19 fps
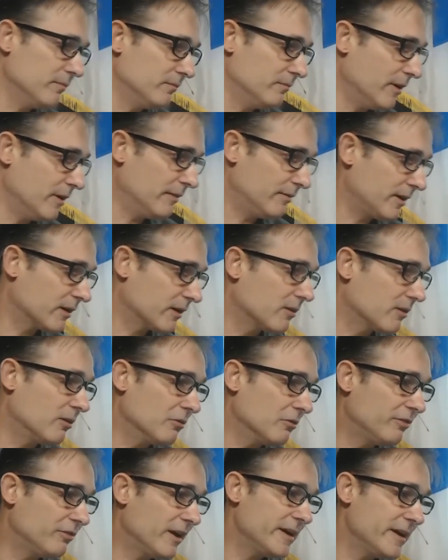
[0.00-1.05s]
that they're going
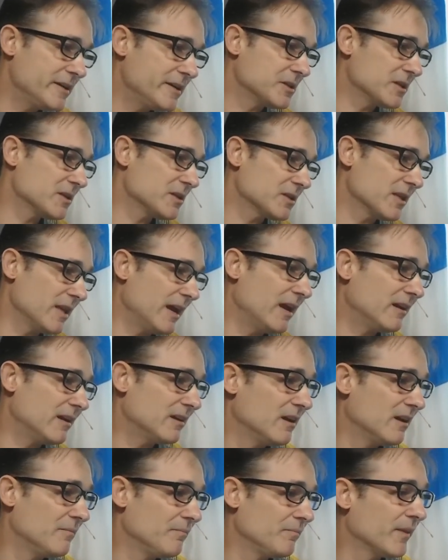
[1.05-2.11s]
to face is that
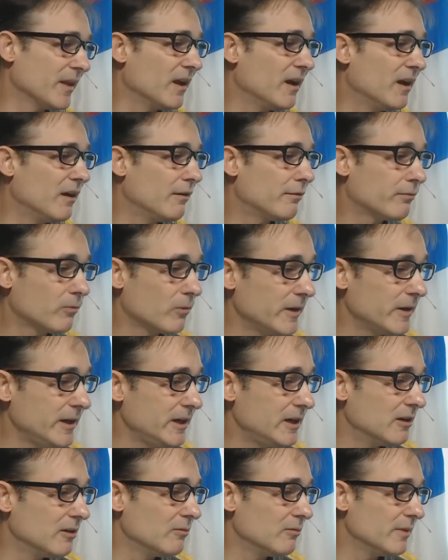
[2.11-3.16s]

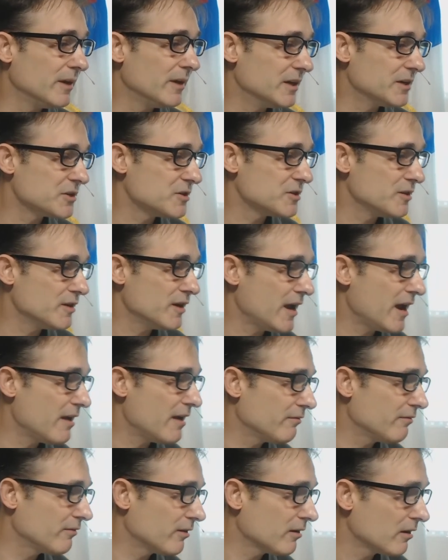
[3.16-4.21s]
freedom is
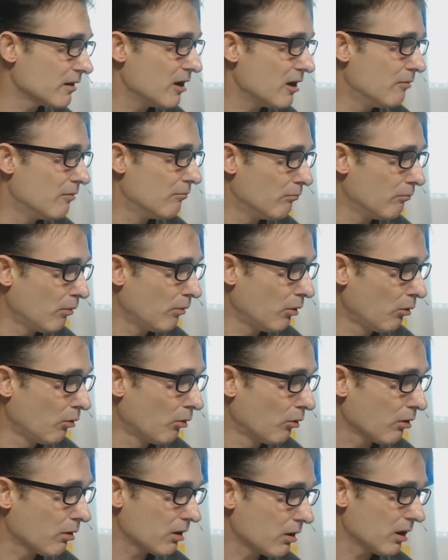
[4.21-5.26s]
never
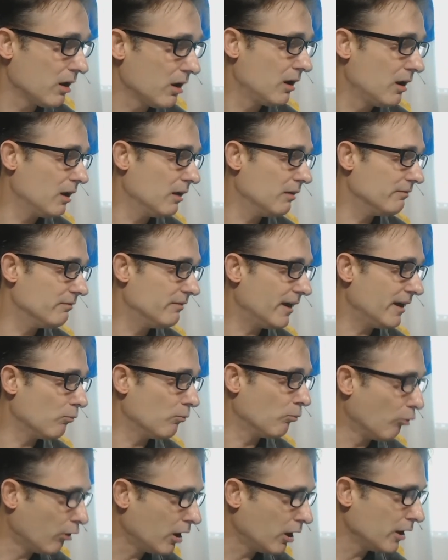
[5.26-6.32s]
more than
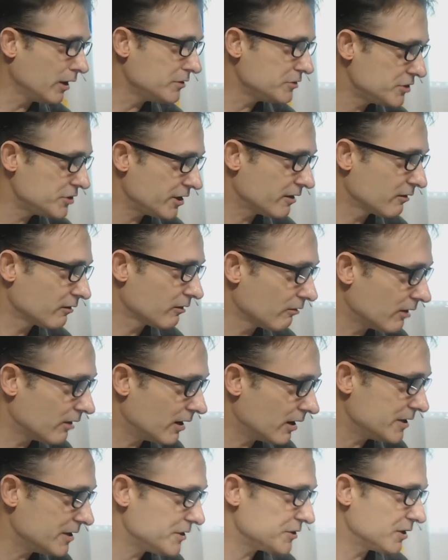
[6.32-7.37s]
one
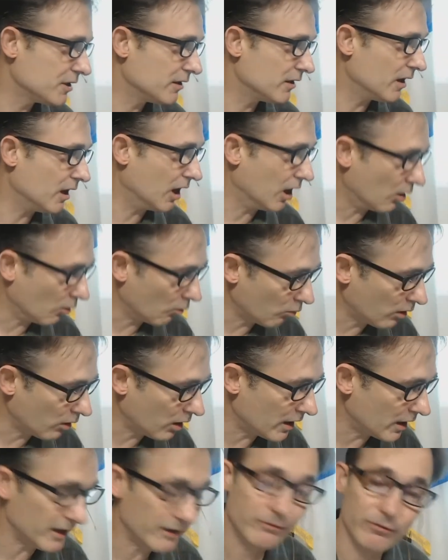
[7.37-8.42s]
generation
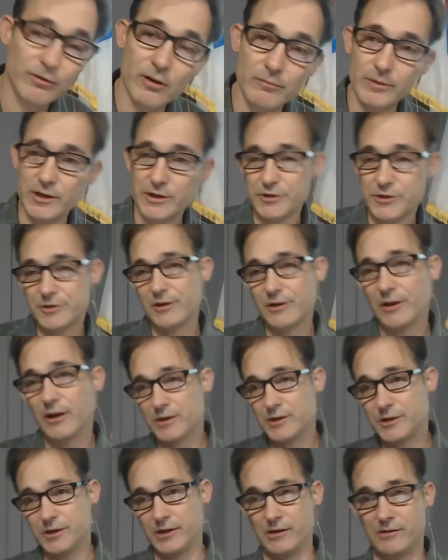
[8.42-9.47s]
away from
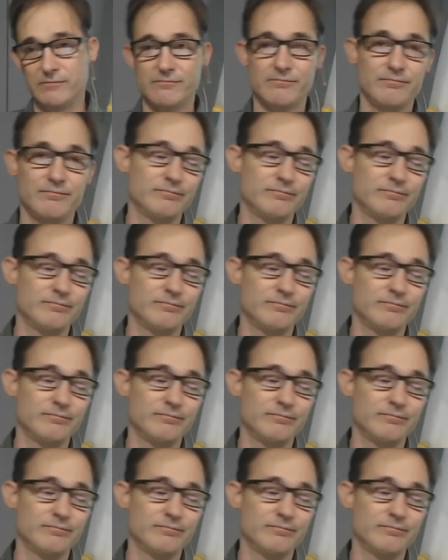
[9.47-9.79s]
destruction.